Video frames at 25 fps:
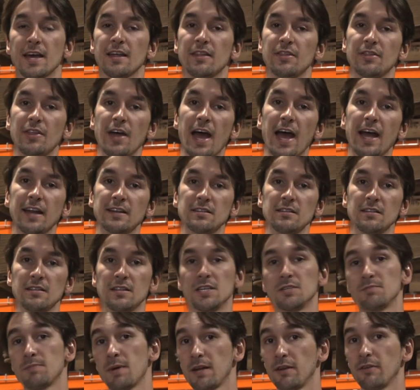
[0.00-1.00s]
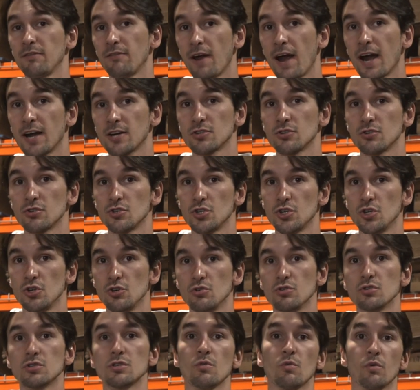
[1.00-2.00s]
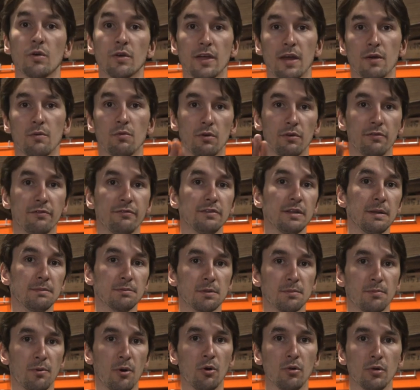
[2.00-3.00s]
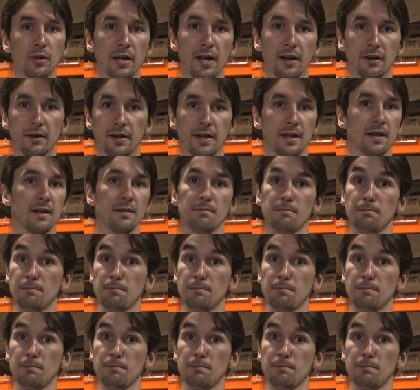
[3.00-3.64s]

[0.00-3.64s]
that these manufacturers use where they will flip the polarity